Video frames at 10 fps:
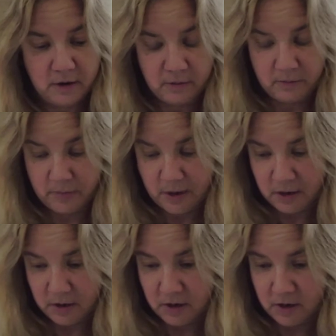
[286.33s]
But
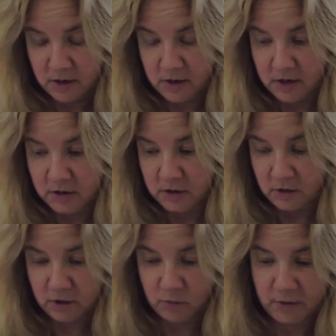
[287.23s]
here's a
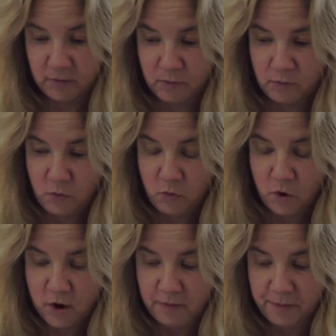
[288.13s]
little bit more.